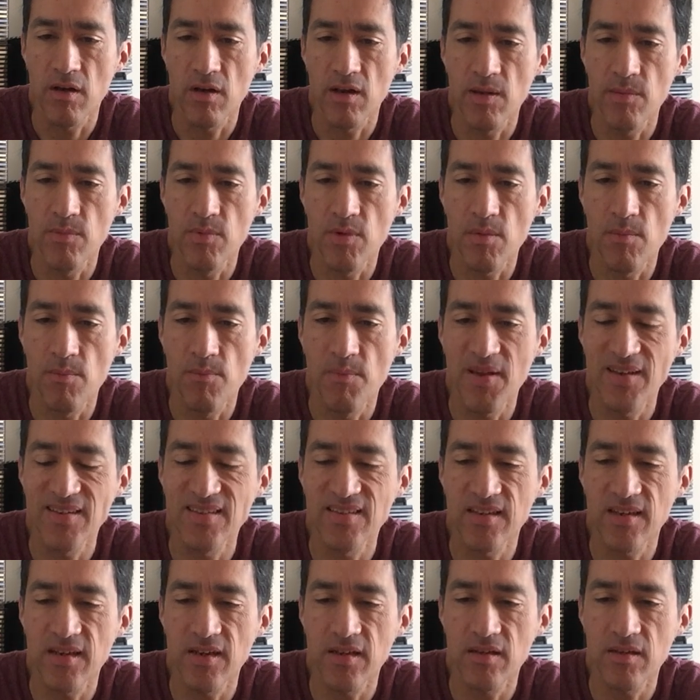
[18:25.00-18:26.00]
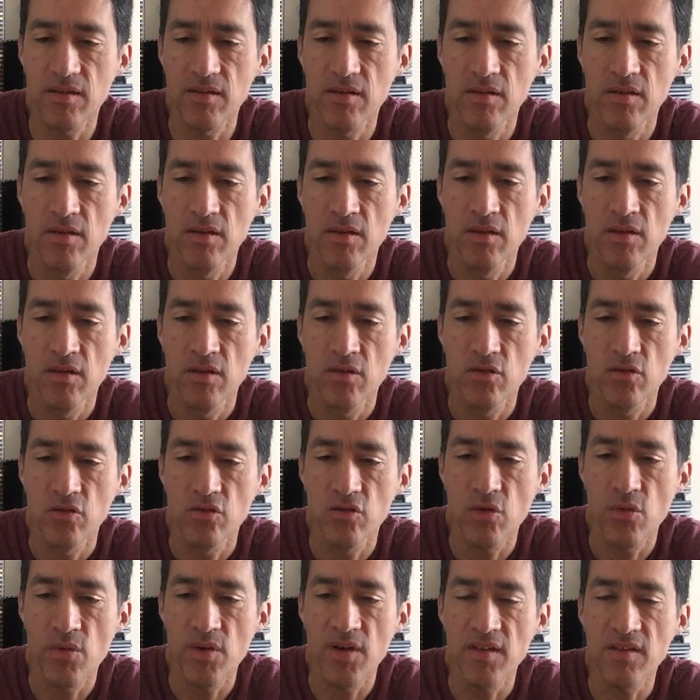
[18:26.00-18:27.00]
Limp Bizkit.
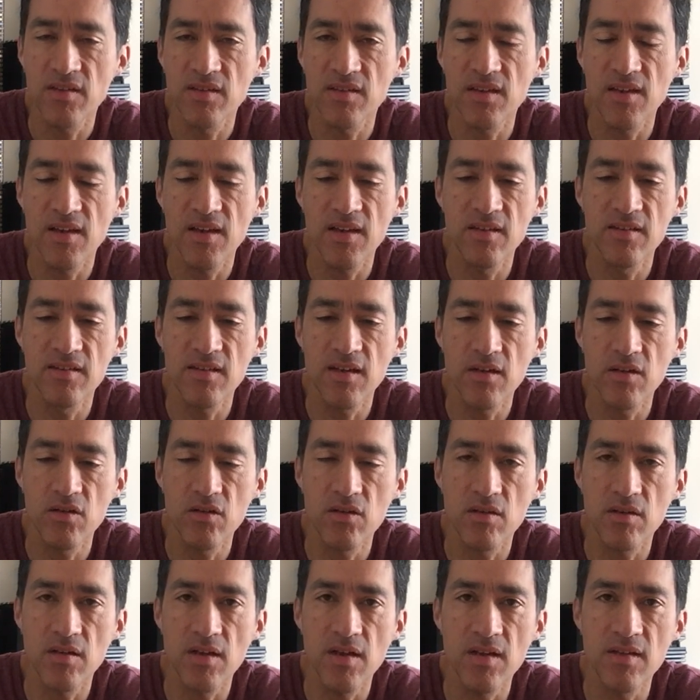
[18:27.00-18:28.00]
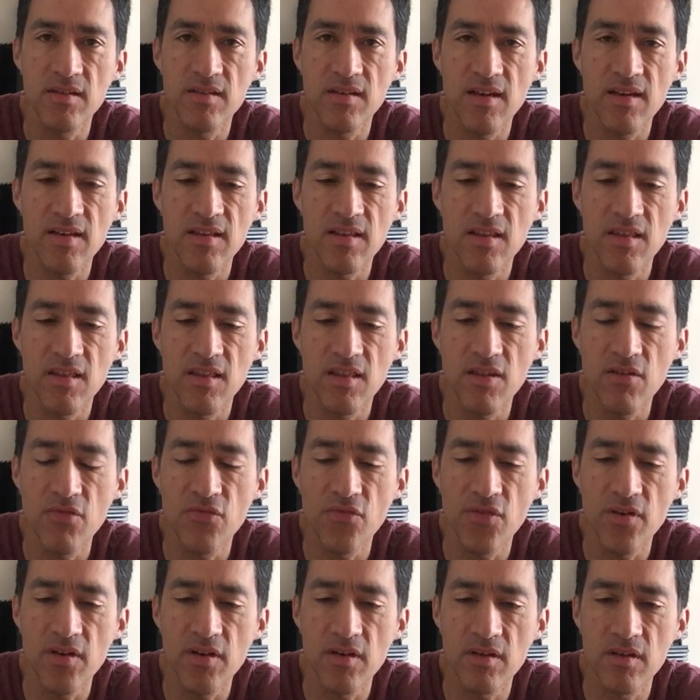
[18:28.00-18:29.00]
So it's a
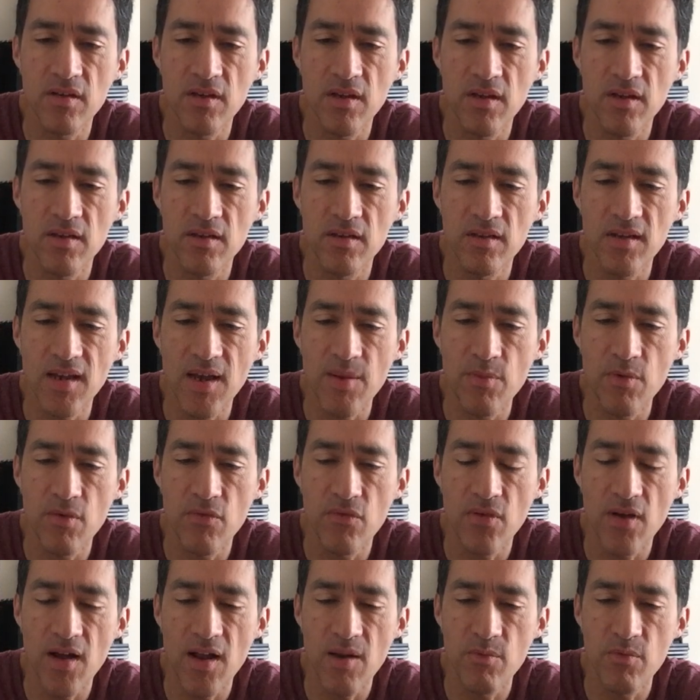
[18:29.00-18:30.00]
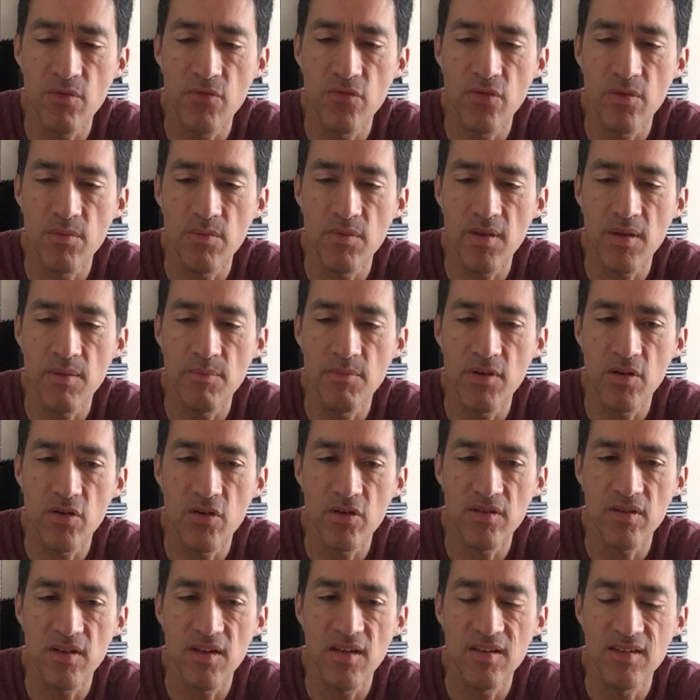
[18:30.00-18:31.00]
different type of album from them,
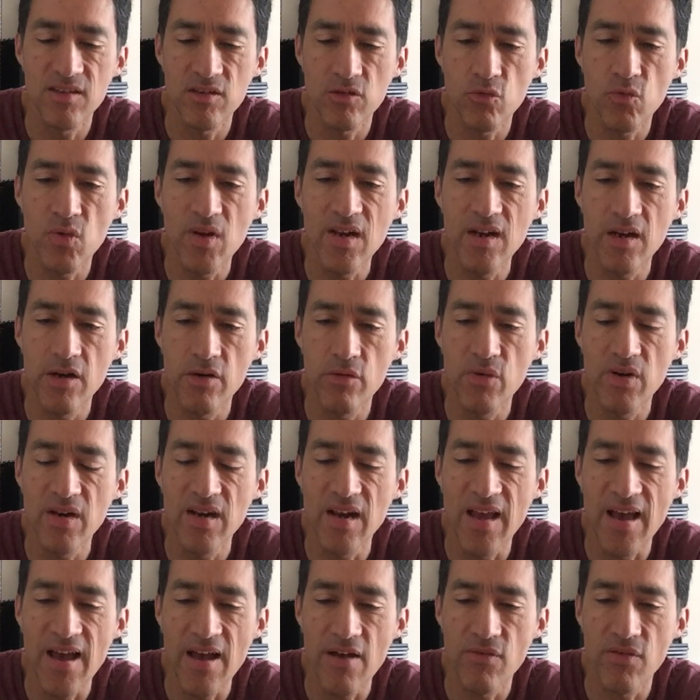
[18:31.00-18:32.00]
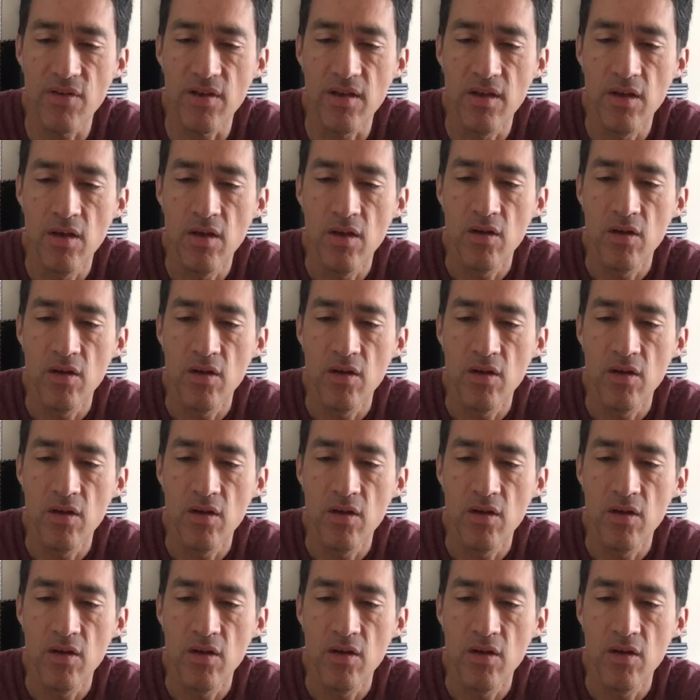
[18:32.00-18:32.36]
because it's really heavy.